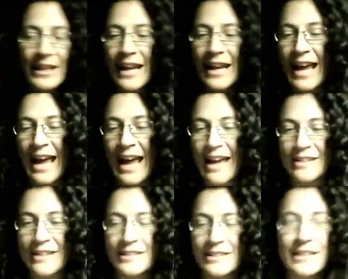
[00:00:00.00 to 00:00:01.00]
And
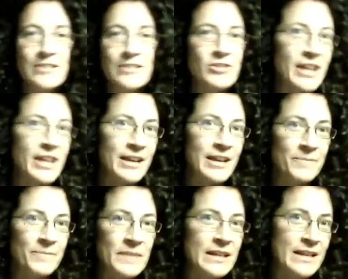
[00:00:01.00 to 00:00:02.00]
yesterday,
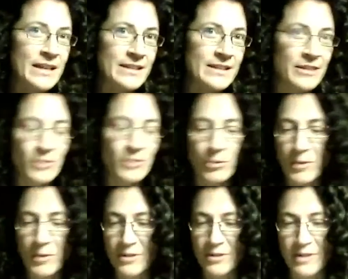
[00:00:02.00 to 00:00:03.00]
in case any of you were
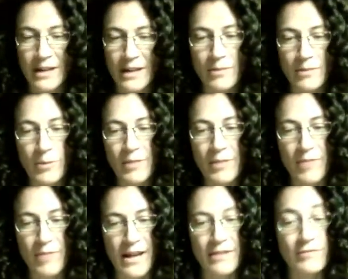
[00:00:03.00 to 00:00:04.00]
wondering, we
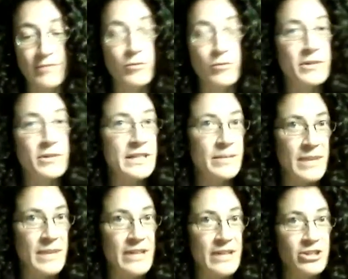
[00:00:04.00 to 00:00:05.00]
read 14
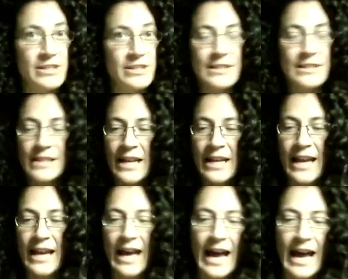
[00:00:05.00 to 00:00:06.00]
pages
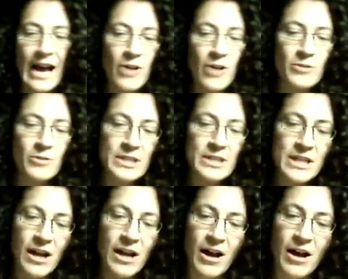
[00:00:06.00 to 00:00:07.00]
out
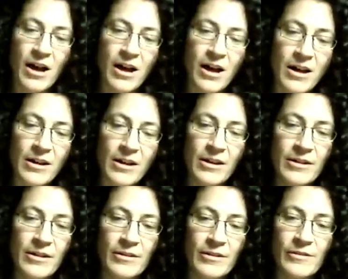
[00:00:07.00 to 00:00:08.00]

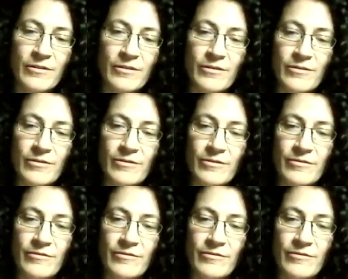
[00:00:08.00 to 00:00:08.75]
of